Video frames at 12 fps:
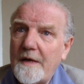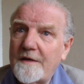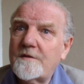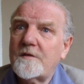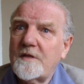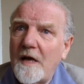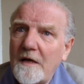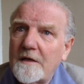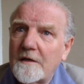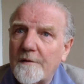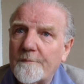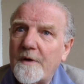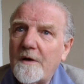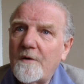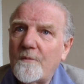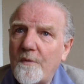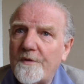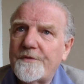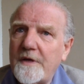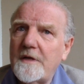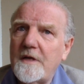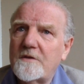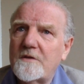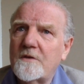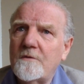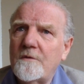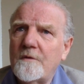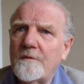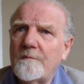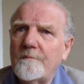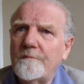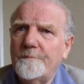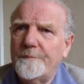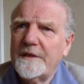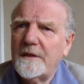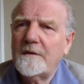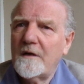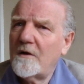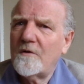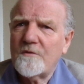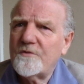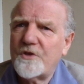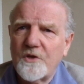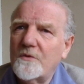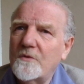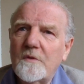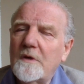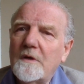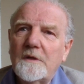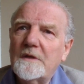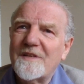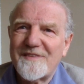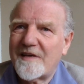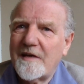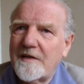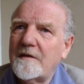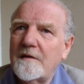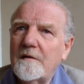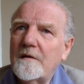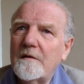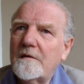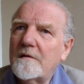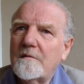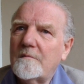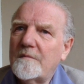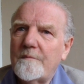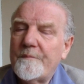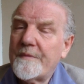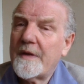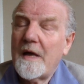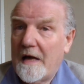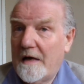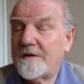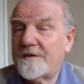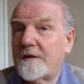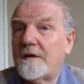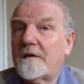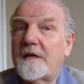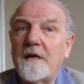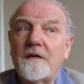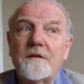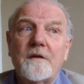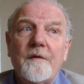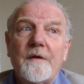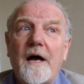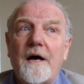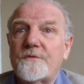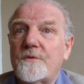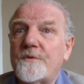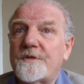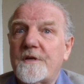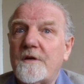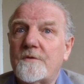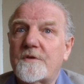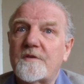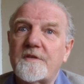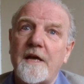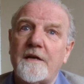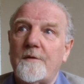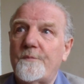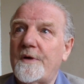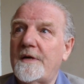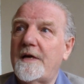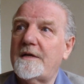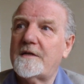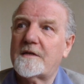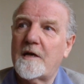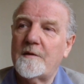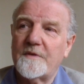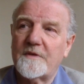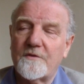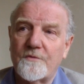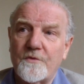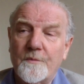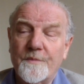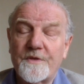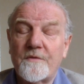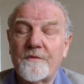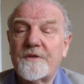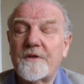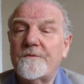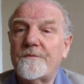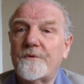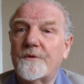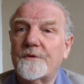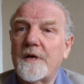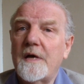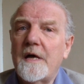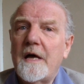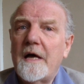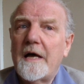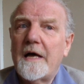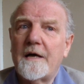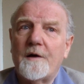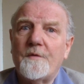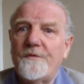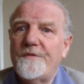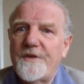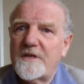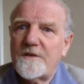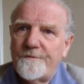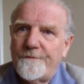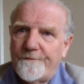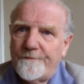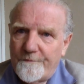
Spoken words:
It's telling them what they need to be, do, say. As a kid, I was always told to stand up when ladies came into the room and so on and so forth. This